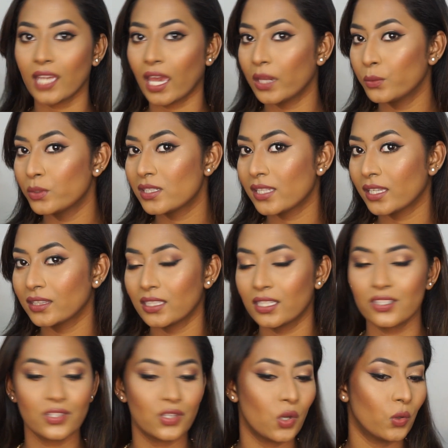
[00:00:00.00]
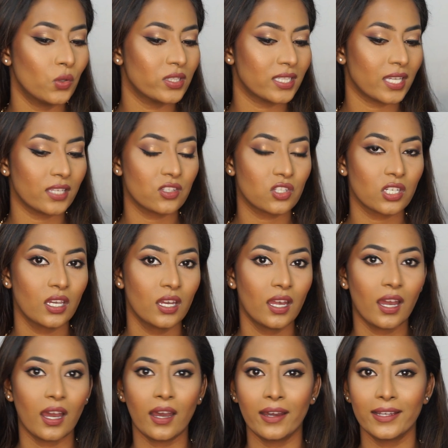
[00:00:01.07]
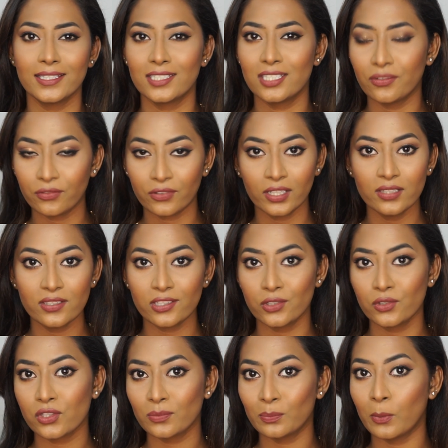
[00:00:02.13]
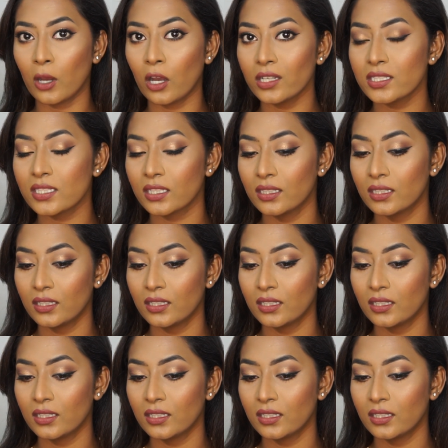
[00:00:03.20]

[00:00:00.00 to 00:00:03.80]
I would say there is no such difference to spot.